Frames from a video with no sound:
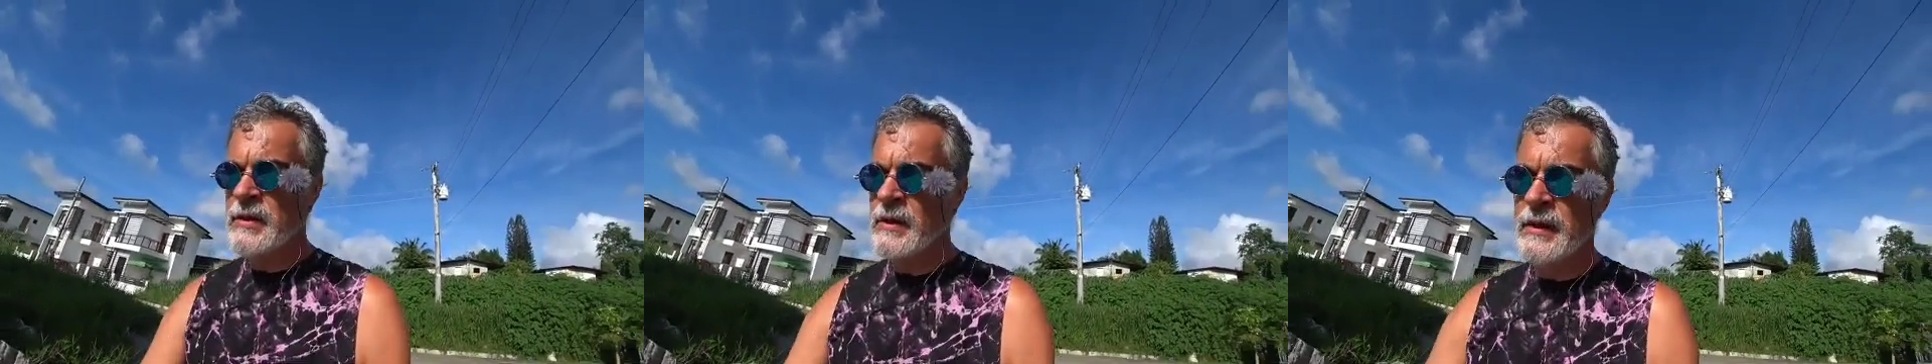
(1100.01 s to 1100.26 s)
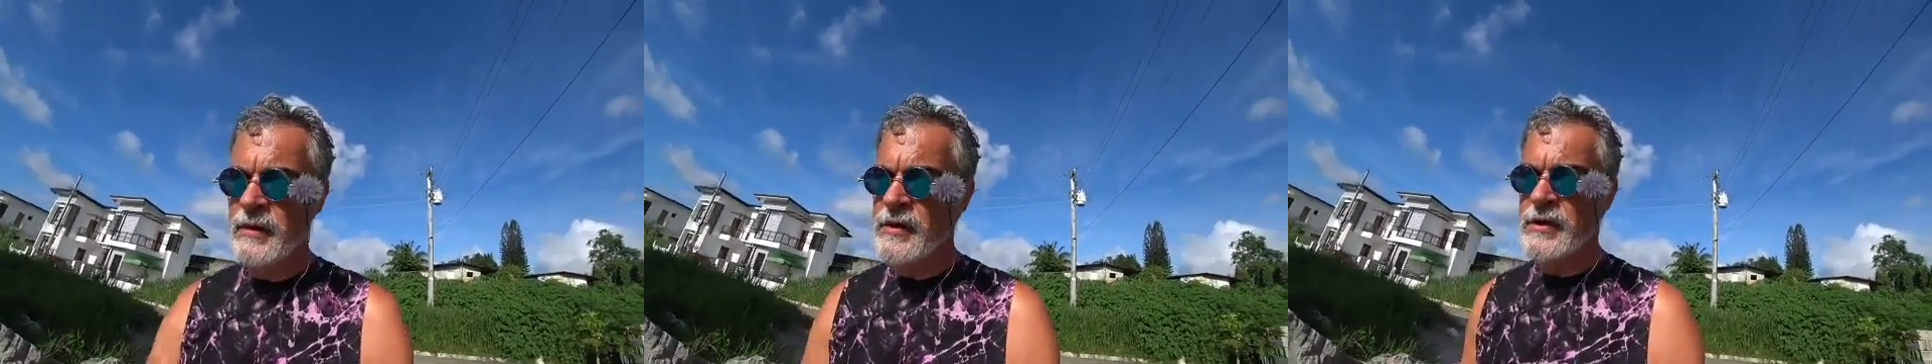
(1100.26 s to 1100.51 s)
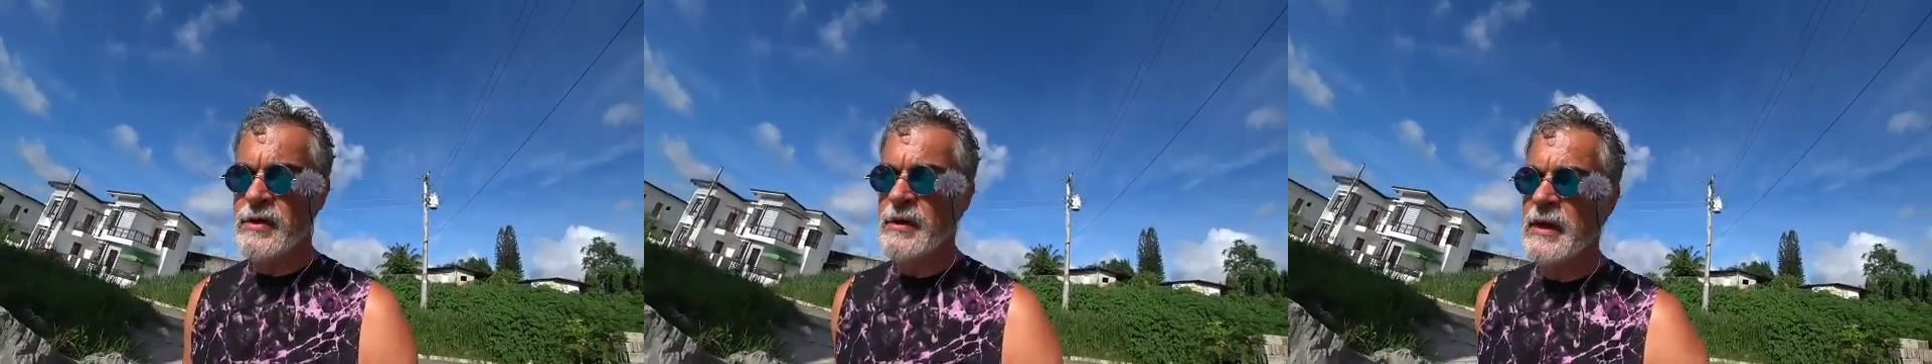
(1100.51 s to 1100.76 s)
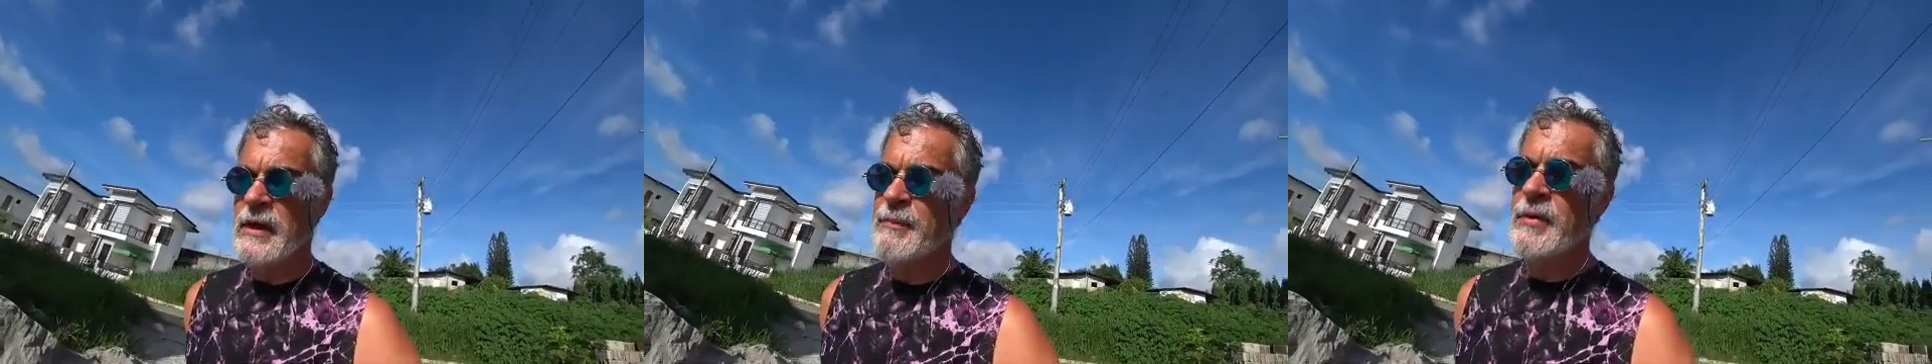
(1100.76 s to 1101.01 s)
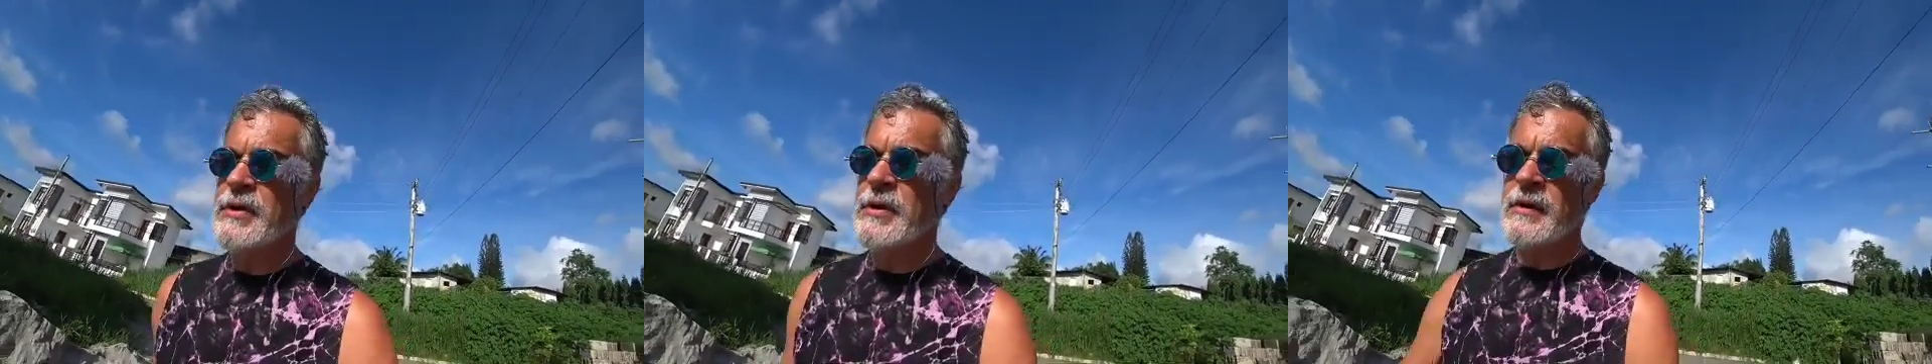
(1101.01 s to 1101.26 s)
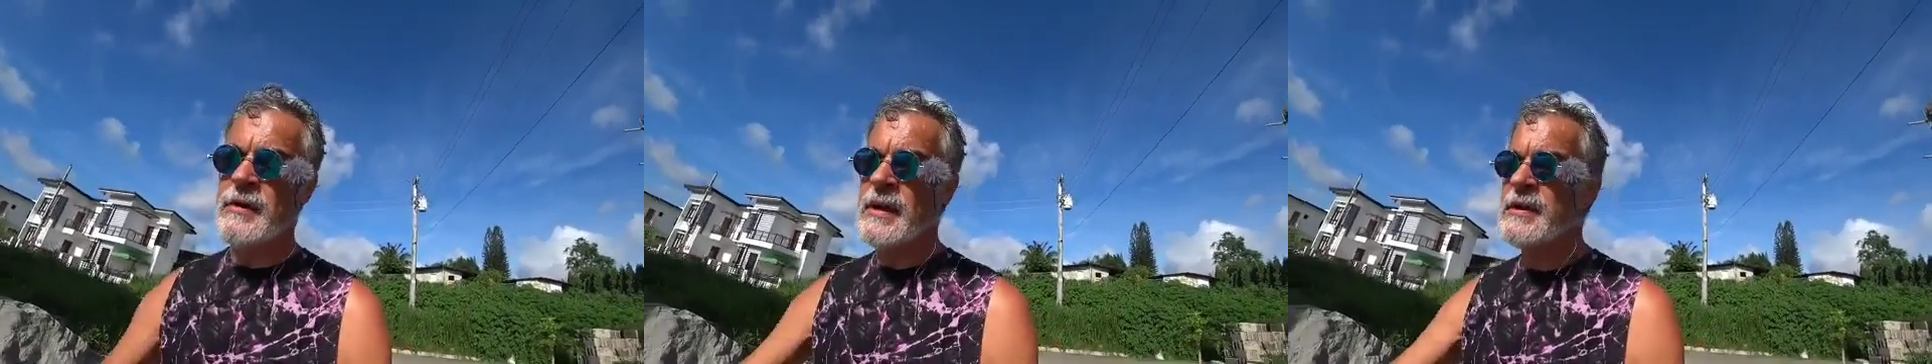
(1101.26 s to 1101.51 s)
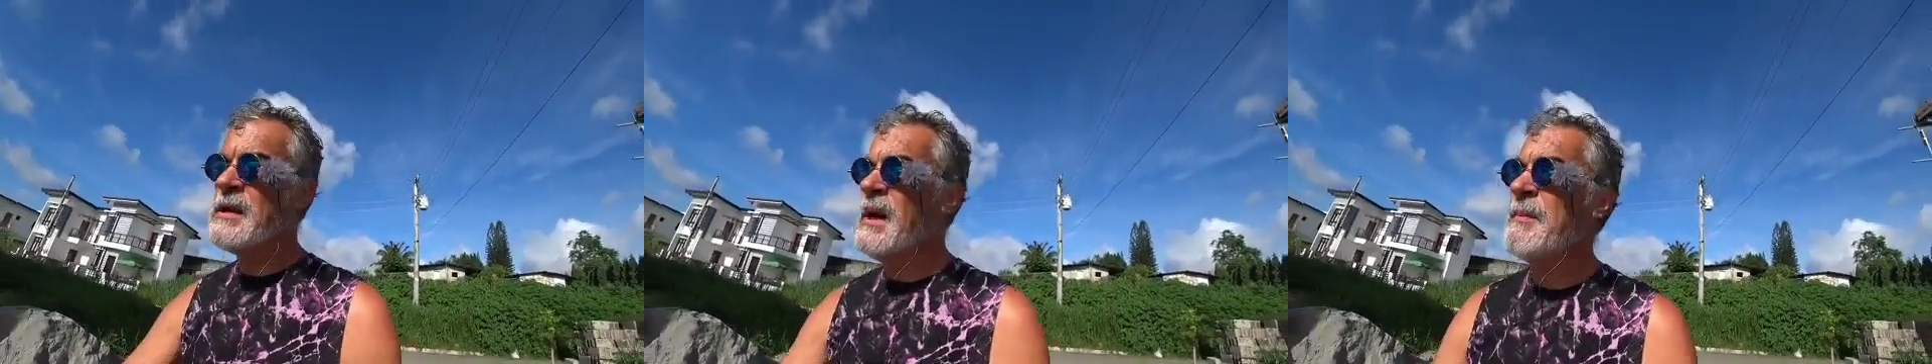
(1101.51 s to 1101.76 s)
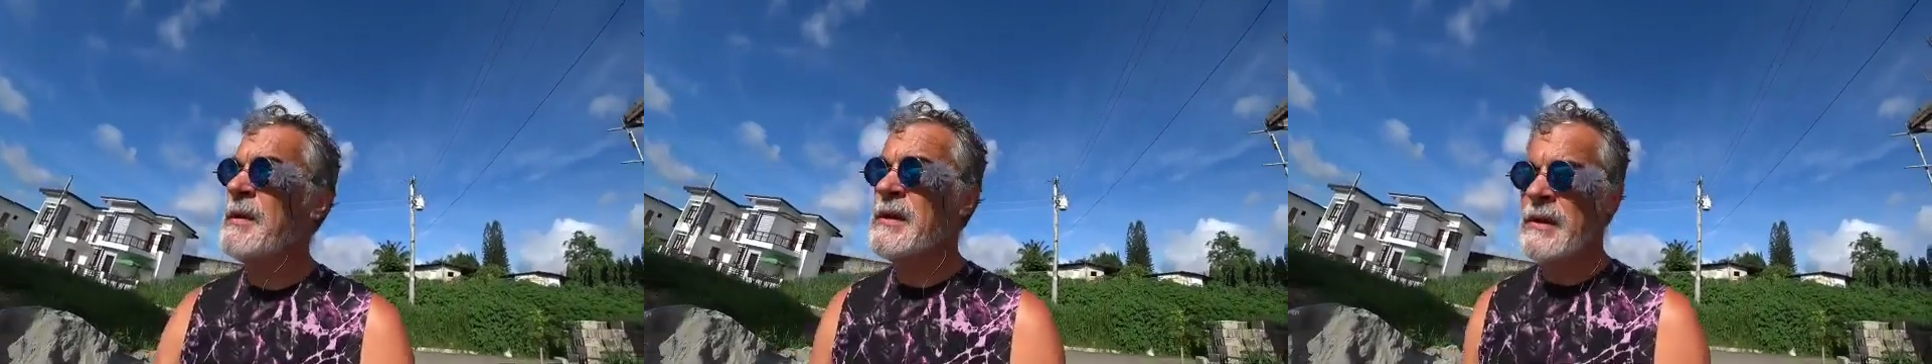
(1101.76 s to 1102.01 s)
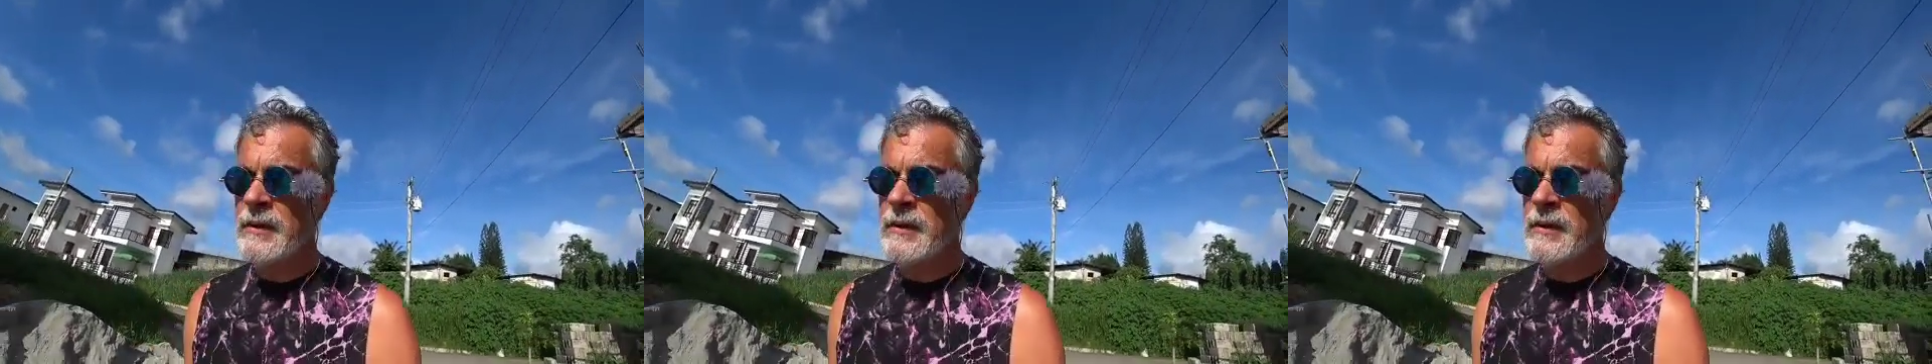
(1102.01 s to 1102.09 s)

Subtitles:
They're just going to keep pushing. They're not stopping.